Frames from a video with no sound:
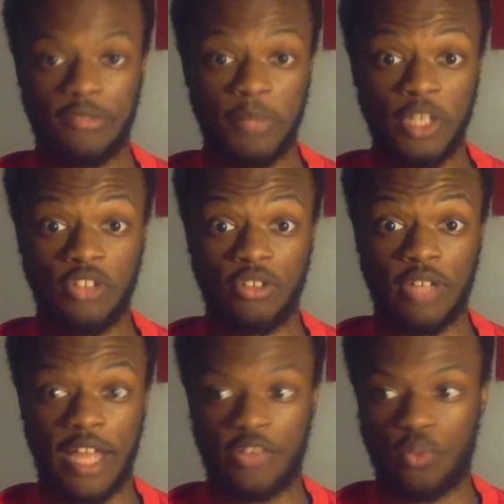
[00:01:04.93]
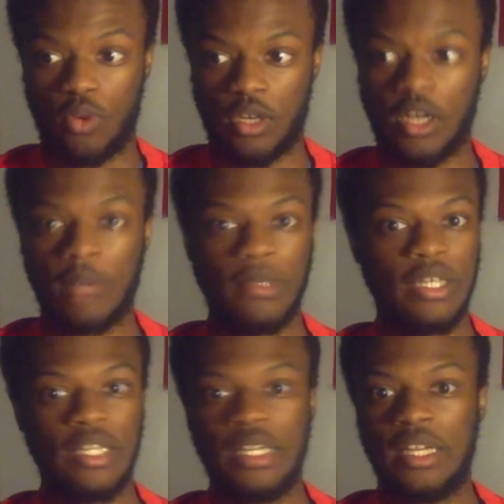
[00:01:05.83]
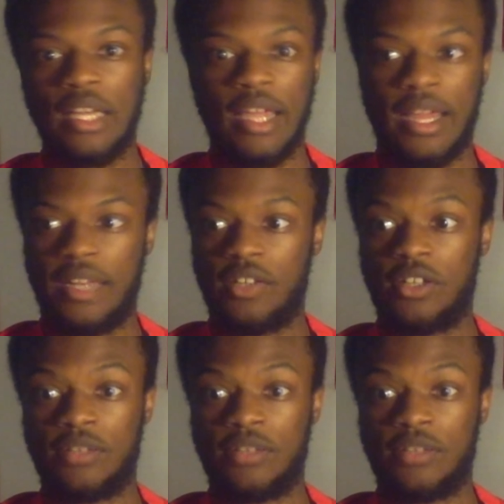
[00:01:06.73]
been to their last World Cup. And